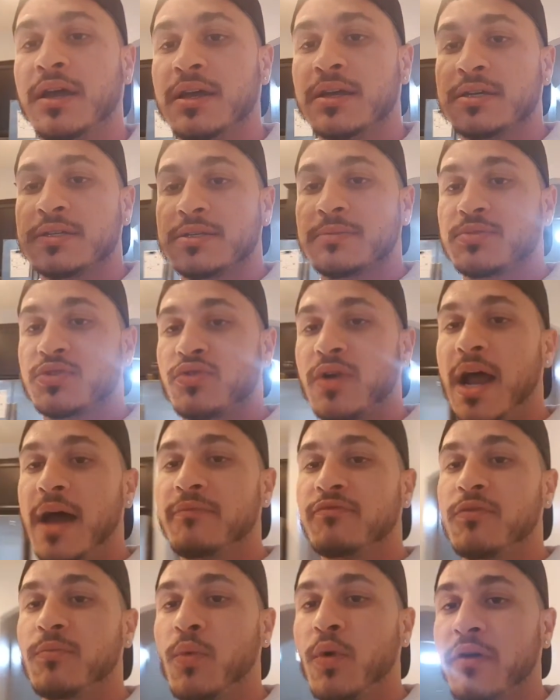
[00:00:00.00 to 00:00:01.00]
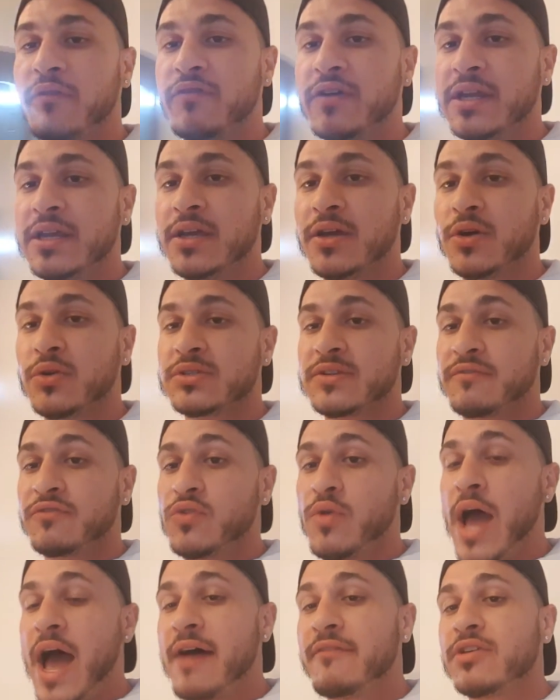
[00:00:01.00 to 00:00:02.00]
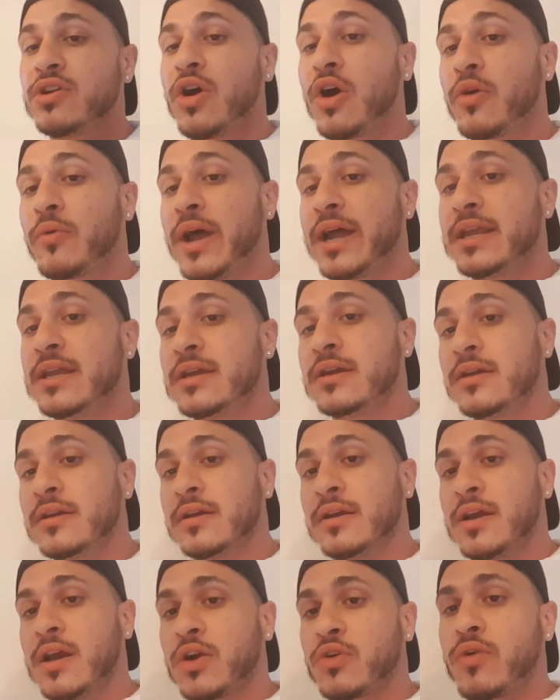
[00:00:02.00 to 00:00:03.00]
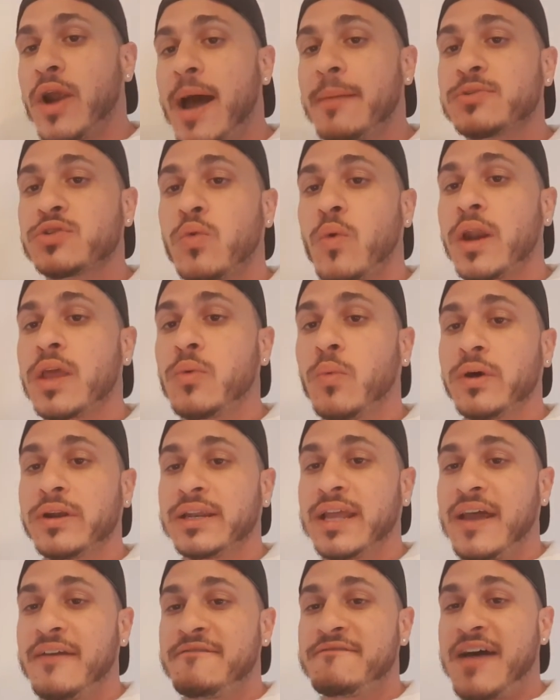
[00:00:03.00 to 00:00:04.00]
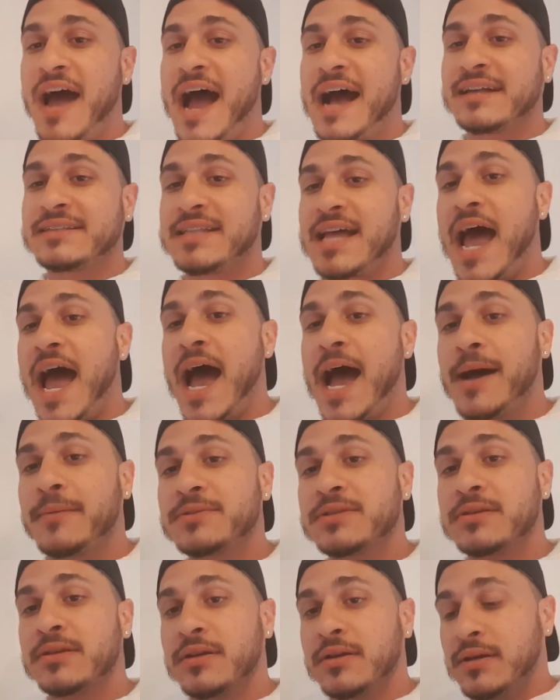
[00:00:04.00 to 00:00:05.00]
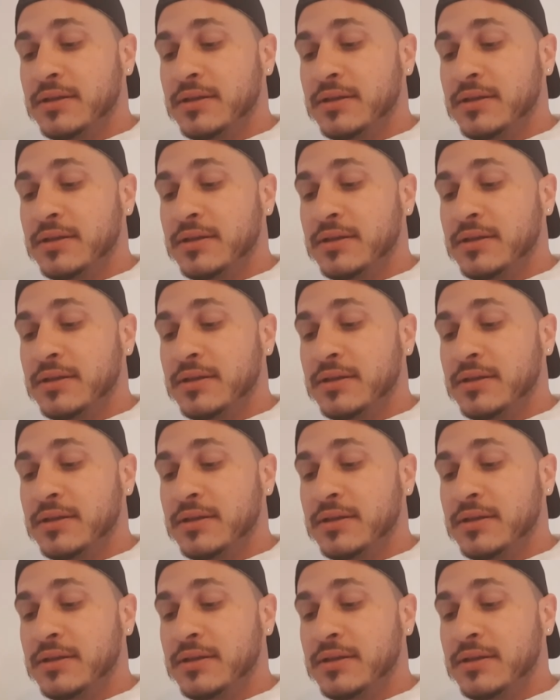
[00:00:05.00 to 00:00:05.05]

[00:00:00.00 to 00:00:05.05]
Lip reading: Subscribe for more videos. If you haven't already, grab 21 Day Fast Abs.